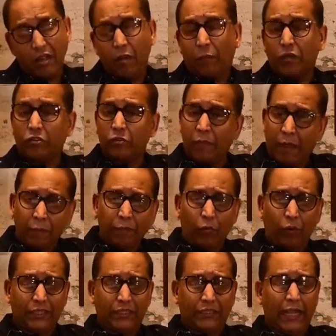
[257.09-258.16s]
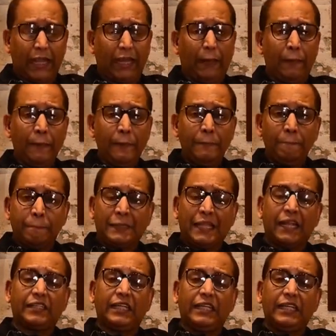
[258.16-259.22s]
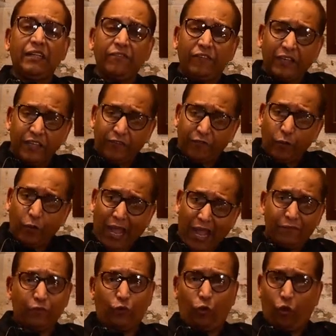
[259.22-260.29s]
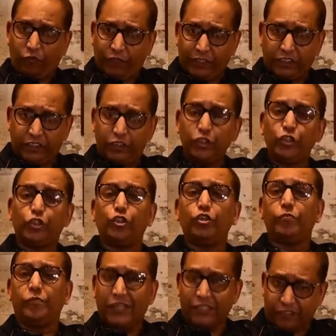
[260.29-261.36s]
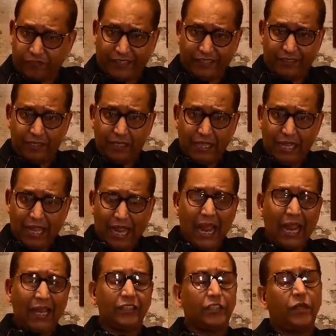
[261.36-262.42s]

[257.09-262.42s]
But remember one thing, that even if you have COVID, you should breastfeed. And